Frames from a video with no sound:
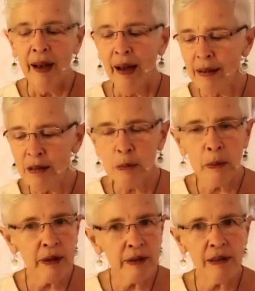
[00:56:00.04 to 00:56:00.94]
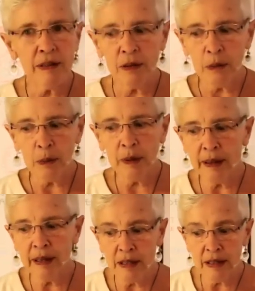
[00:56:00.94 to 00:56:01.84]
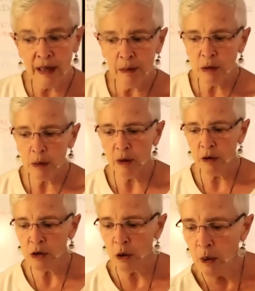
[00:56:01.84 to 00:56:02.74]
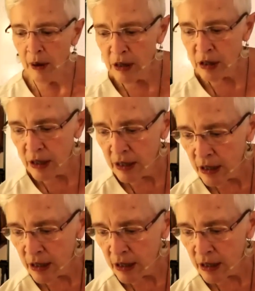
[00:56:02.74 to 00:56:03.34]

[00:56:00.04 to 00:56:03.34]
And this brings us to really deep spiritual questions.